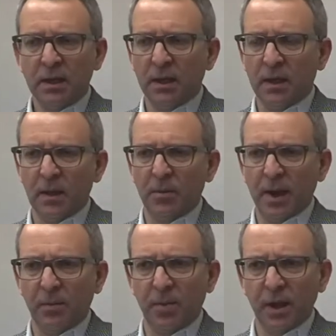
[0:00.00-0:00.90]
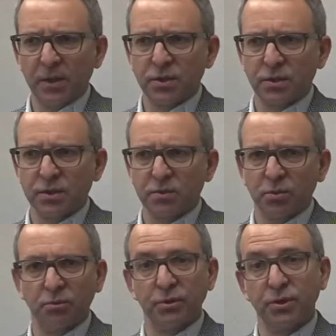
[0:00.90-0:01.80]
uh, by patients
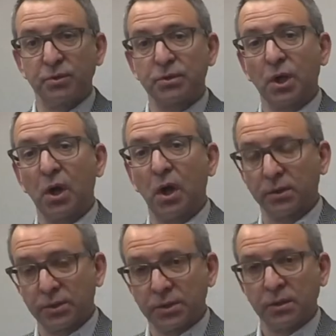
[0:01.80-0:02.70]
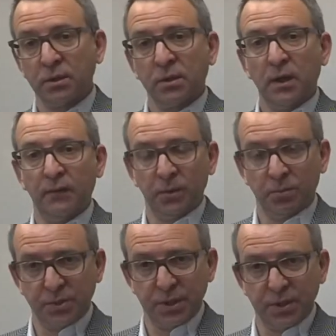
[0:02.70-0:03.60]
will reduce the cost of the
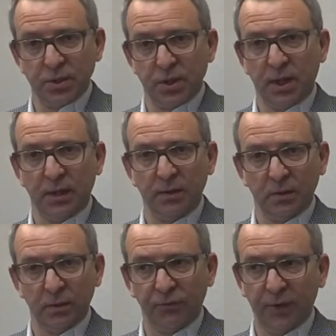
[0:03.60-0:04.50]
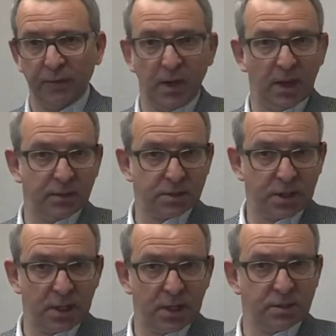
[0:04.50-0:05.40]
procedure, and I think we've seen that in the
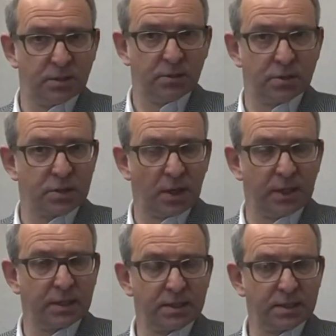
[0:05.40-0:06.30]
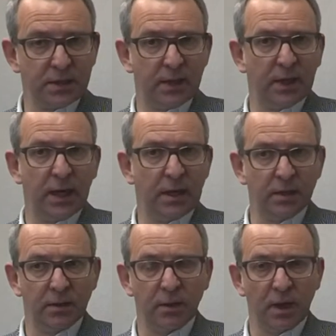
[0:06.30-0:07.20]
States, and you're starting to see that in
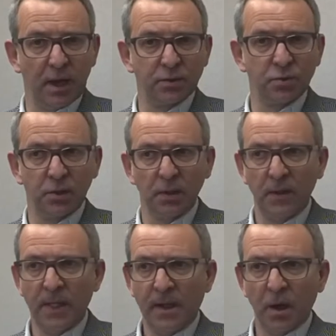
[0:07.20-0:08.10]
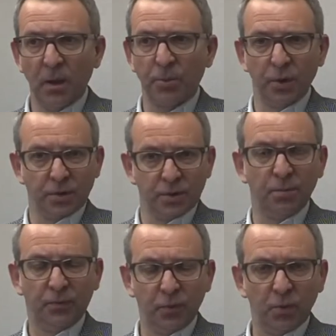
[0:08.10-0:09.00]
India. The actual operational
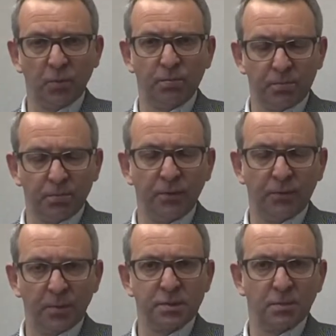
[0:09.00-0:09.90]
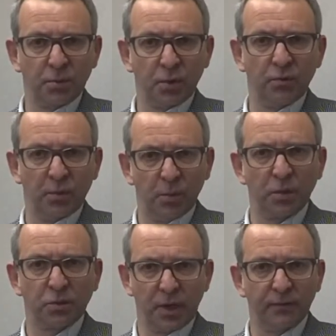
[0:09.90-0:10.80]
perform- performance improvement will
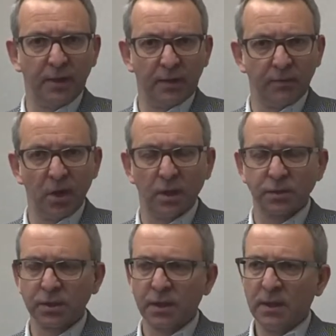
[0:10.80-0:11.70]
drive down the cost,